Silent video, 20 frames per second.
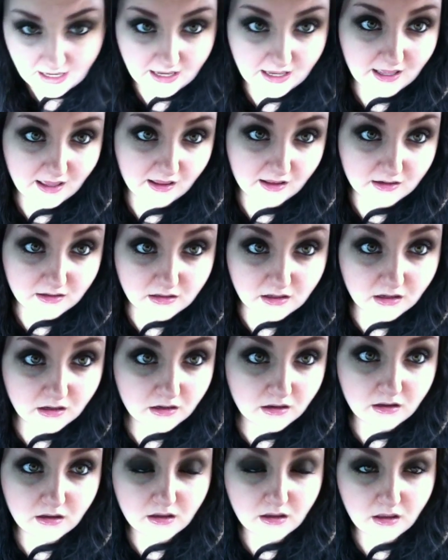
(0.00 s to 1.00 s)
and
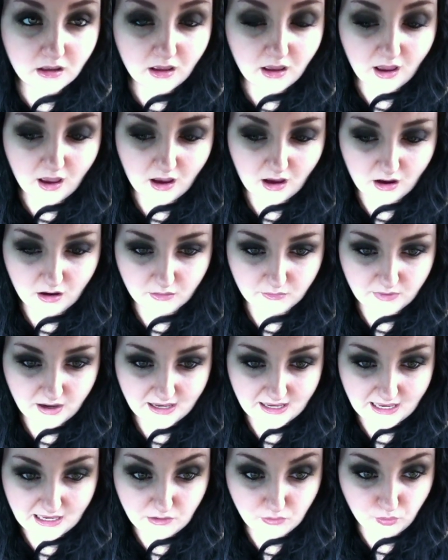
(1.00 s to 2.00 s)

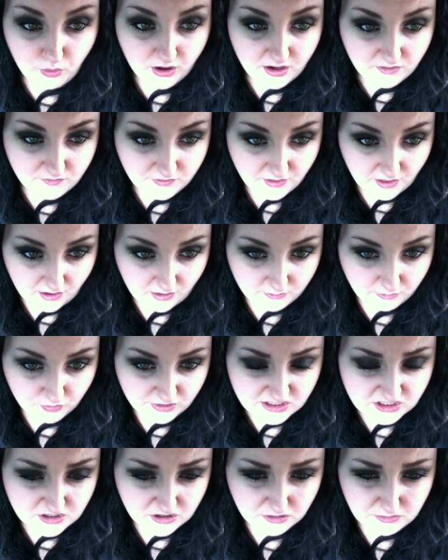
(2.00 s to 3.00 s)
I ate 1 of them,
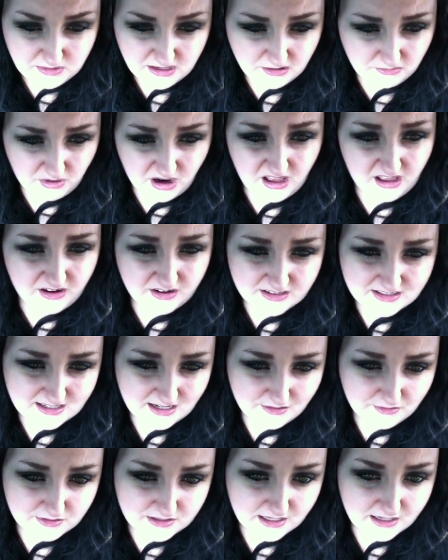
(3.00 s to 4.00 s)
which took me a while because
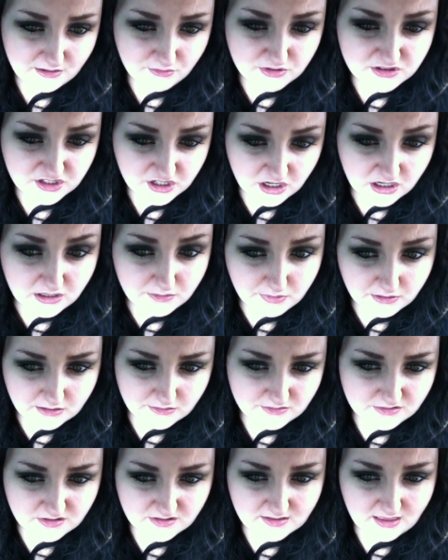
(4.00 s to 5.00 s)
it was good, but it
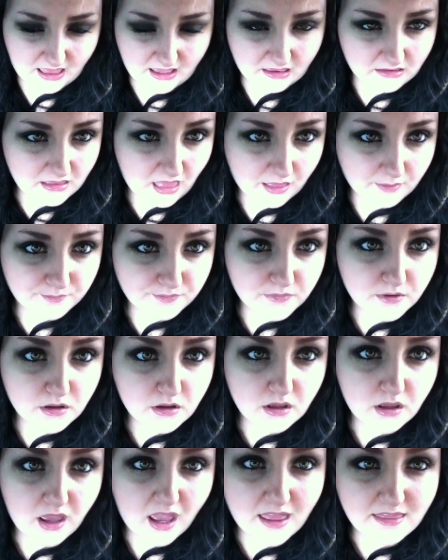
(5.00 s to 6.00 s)
was just like, ugh.
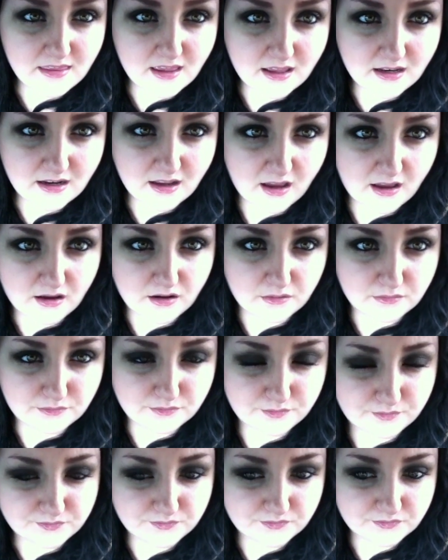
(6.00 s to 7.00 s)
And then
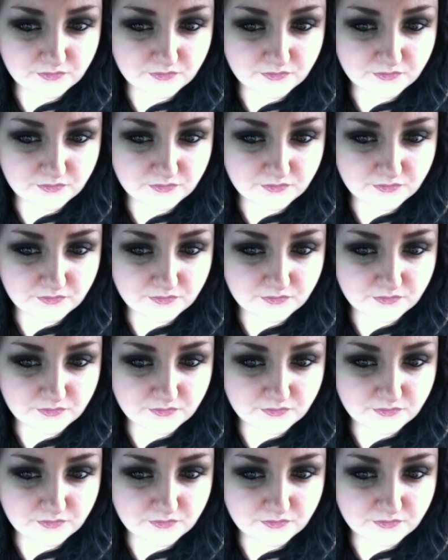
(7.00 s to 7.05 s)
I'm